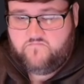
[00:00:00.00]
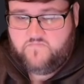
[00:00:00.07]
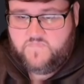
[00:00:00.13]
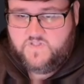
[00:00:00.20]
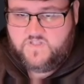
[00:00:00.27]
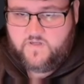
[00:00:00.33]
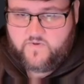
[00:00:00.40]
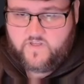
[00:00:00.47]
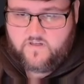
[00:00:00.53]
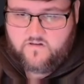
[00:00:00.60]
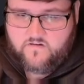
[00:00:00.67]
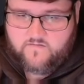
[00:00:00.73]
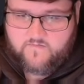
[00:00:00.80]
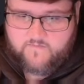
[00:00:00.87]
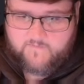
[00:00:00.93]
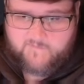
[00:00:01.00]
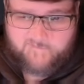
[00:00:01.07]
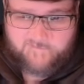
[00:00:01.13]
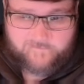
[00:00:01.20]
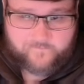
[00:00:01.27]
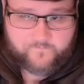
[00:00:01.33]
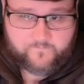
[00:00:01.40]
That's not bad.
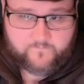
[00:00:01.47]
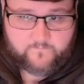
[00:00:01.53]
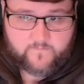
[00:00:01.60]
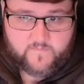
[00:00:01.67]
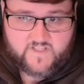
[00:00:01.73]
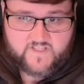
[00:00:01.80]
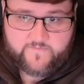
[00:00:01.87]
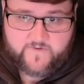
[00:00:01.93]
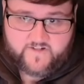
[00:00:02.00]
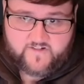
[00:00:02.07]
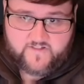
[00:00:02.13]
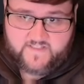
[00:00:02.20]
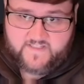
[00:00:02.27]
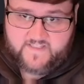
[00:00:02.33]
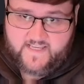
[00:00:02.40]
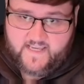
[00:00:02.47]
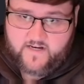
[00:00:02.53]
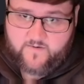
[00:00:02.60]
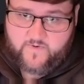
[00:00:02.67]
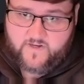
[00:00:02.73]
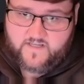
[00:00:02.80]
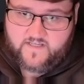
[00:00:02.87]
Especially since
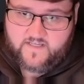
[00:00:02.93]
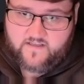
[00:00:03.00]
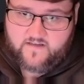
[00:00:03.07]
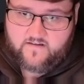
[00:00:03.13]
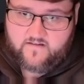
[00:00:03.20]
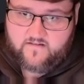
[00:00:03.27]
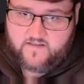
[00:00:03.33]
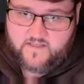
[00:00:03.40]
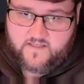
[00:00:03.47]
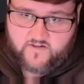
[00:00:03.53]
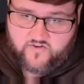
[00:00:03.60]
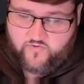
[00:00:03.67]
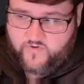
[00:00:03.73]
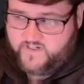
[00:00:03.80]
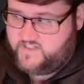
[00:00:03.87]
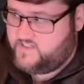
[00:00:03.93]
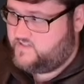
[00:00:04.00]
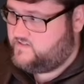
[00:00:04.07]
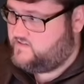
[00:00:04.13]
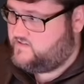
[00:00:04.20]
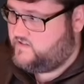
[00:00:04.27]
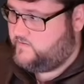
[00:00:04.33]
Animate Dead
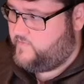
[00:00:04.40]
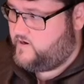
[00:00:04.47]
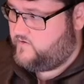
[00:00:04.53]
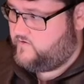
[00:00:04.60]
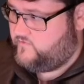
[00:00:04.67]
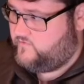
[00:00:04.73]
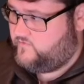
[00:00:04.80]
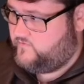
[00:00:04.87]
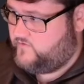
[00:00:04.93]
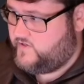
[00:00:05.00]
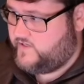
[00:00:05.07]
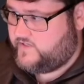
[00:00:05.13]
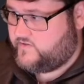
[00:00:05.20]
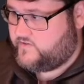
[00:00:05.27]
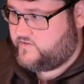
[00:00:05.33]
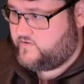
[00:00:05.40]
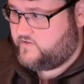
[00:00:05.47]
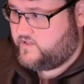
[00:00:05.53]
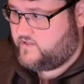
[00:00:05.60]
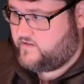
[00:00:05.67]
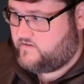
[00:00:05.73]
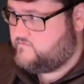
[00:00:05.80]
increases the amount of creatures you
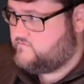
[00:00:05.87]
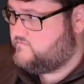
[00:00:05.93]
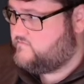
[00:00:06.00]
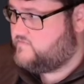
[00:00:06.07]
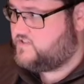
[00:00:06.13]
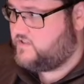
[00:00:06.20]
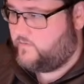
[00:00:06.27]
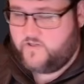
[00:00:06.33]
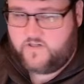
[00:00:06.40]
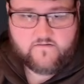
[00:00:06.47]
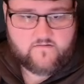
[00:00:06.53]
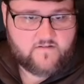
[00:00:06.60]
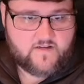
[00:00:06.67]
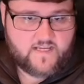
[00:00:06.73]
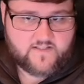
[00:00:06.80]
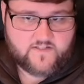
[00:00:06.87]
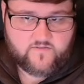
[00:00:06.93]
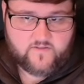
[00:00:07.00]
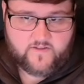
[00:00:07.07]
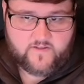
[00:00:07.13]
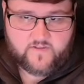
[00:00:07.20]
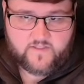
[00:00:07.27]
can summon as you
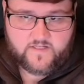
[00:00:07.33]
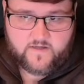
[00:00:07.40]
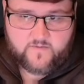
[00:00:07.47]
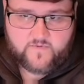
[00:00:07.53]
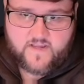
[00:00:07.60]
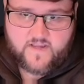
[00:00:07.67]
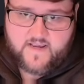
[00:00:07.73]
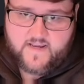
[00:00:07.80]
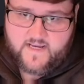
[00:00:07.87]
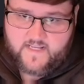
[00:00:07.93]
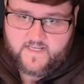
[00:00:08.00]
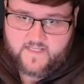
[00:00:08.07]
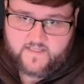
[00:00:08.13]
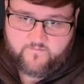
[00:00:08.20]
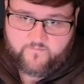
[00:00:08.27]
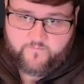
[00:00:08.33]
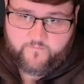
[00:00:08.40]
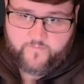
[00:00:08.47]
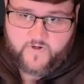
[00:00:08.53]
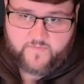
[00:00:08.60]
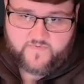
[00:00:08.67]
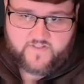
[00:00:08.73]
level it up, and it
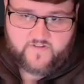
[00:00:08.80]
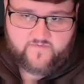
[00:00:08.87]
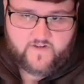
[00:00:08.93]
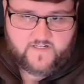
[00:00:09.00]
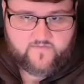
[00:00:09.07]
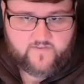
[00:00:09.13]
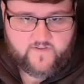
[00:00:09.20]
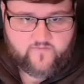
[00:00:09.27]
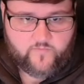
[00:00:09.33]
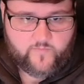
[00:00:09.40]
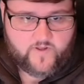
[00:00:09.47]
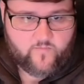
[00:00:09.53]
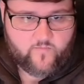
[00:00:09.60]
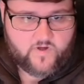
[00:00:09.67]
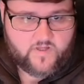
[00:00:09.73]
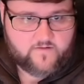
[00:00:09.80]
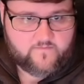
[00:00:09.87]
bumps the effective level by 1.